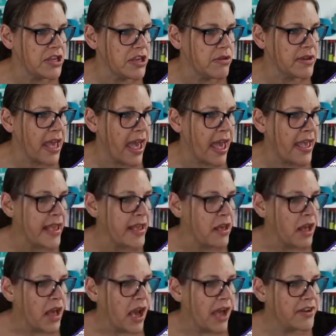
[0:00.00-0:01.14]
UK.
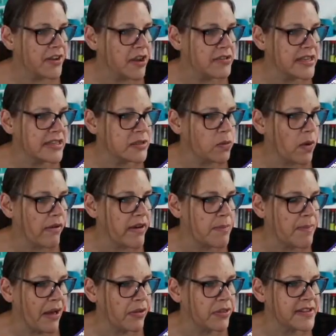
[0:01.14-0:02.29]
I don't need to worry
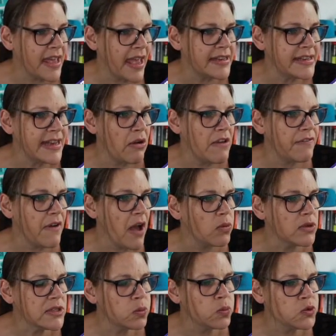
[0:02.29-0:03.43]
about the date. Now if I
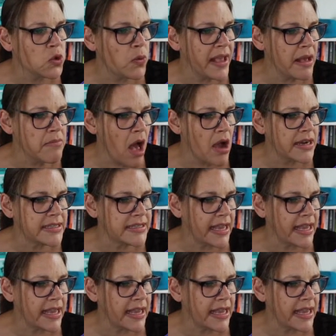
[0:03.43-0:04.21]
was doing a marketing